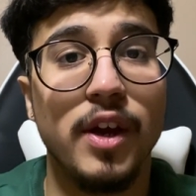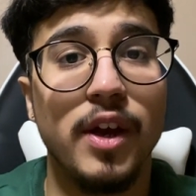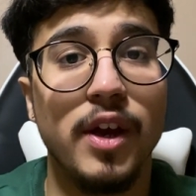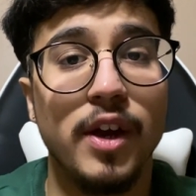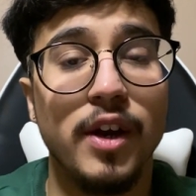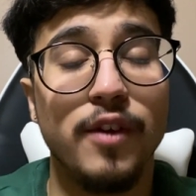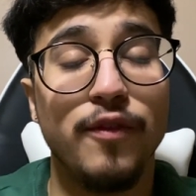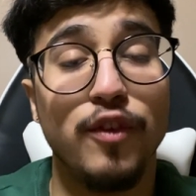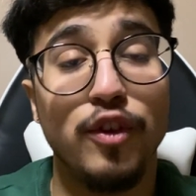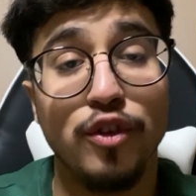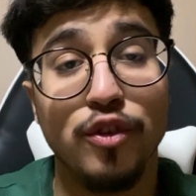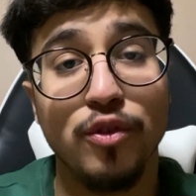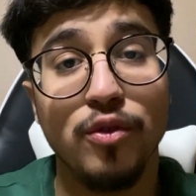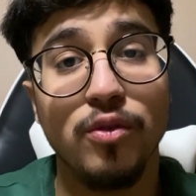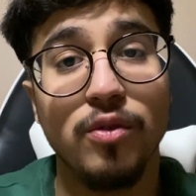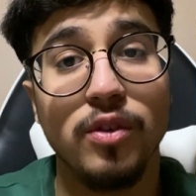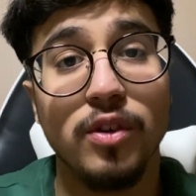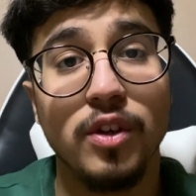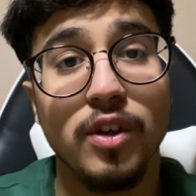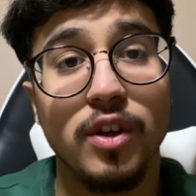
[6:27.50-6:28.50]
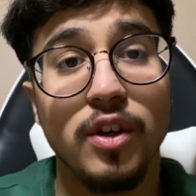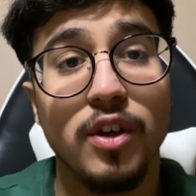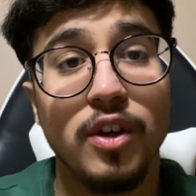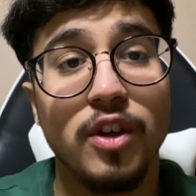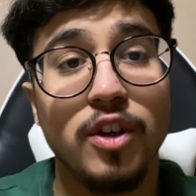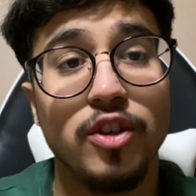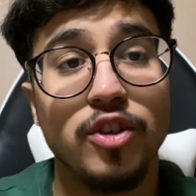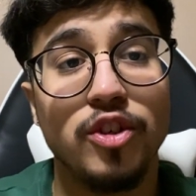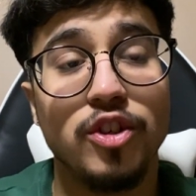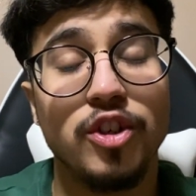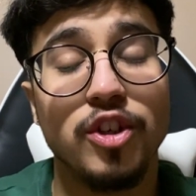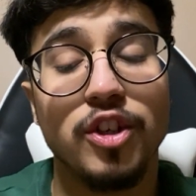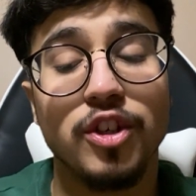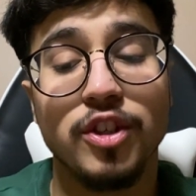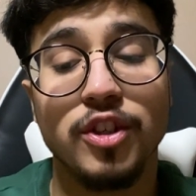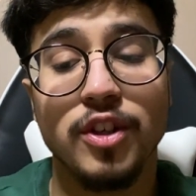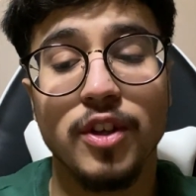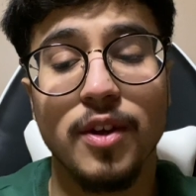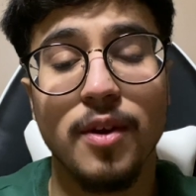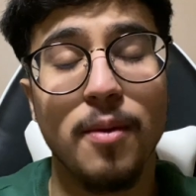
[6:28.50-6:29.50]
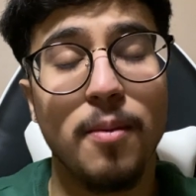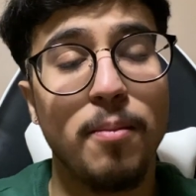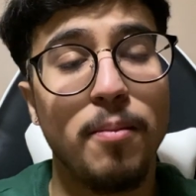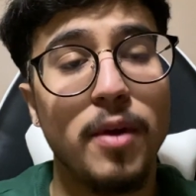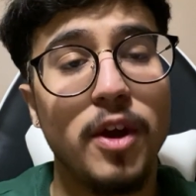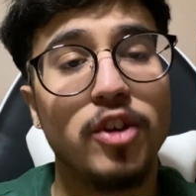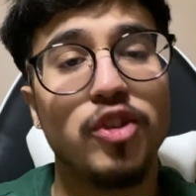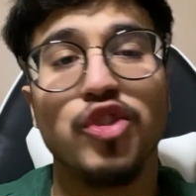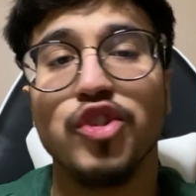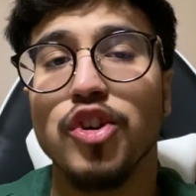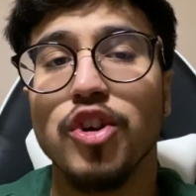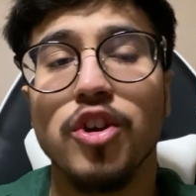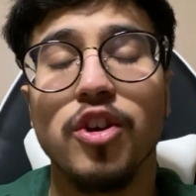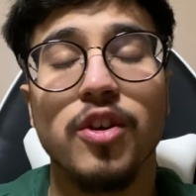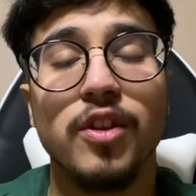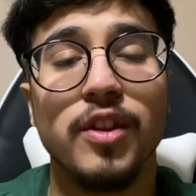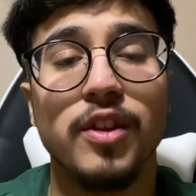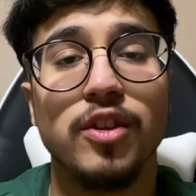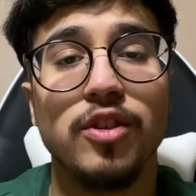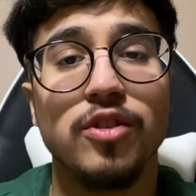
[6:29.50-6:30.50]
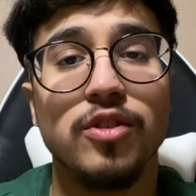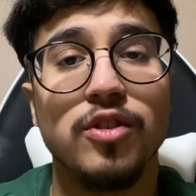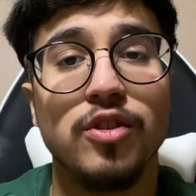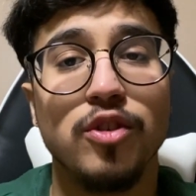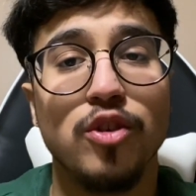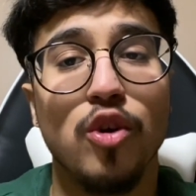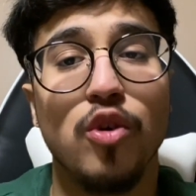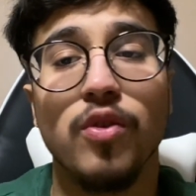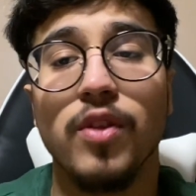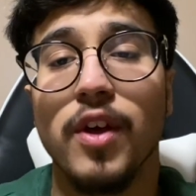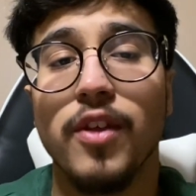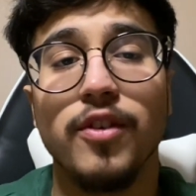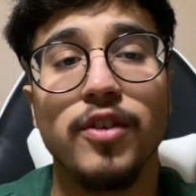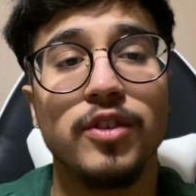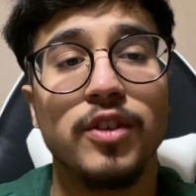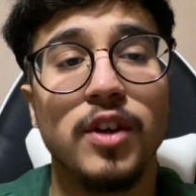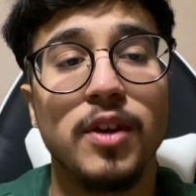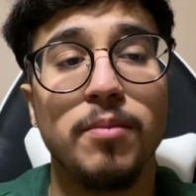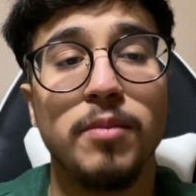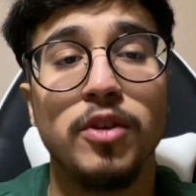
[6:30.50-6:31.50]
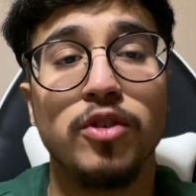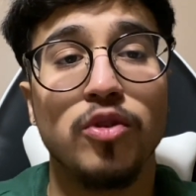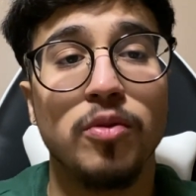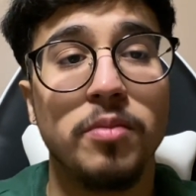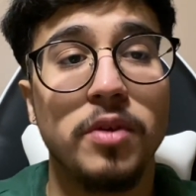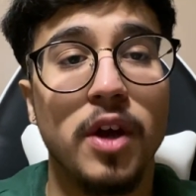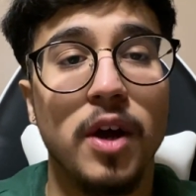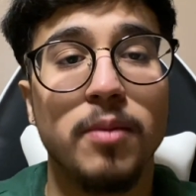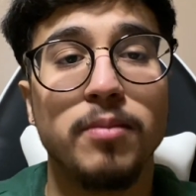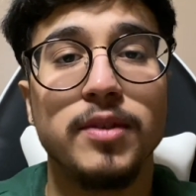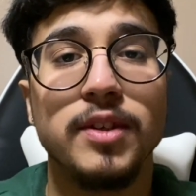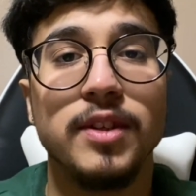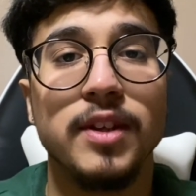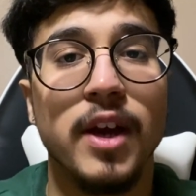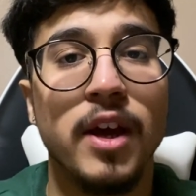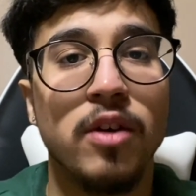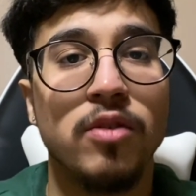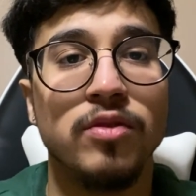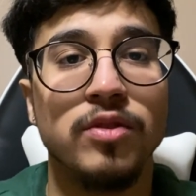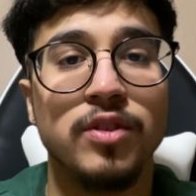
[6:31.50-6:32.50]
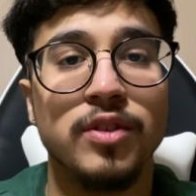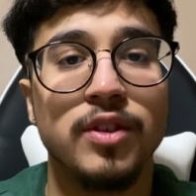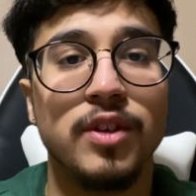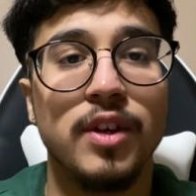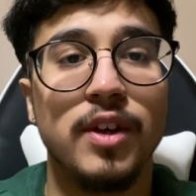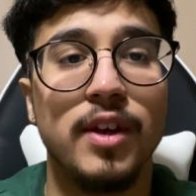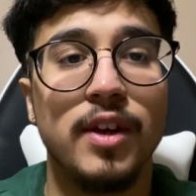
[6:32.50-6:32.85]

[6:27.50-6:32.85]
And if you do, just make sure to know that there's going to be so many ups and downs.